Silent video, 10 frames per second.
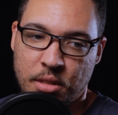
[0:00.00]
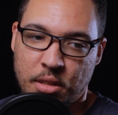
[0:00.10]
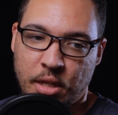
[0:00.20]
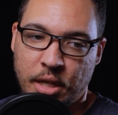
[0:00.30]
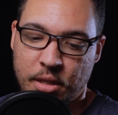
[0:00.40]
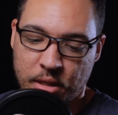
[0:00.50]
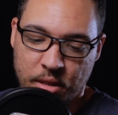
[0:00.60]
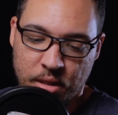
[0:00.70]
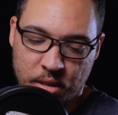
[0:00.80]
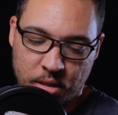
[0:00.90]
Like,
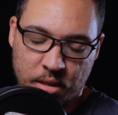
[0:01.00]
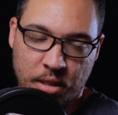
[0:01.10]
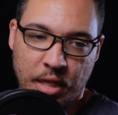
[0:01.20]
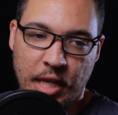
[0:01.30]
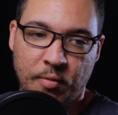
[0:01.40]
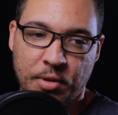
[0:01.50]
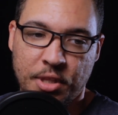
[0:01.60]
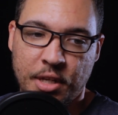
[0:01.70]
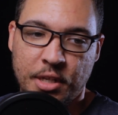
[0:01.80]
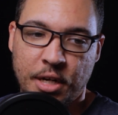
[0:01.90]

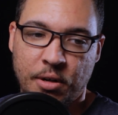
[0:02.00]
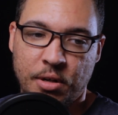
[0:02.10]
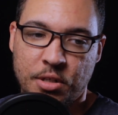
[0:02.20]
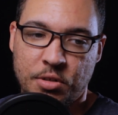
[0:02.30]
everything in here,